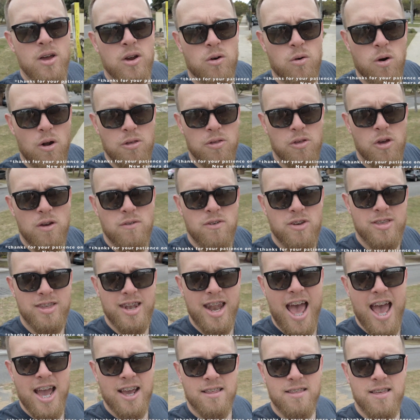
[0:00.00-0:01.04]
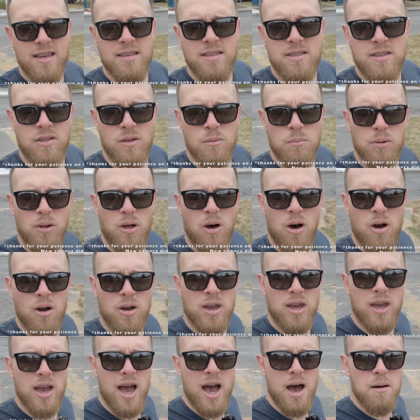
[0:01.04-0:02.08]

Crossovers and access to the block,